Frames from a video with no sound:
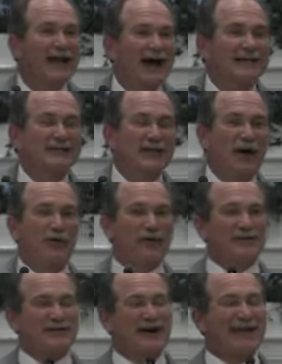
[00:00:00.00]
I sold
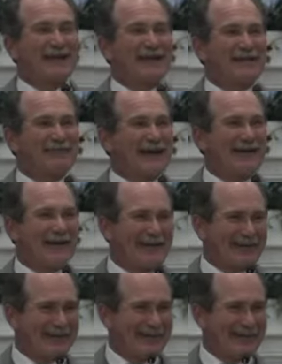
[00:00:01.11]
it so I could get married.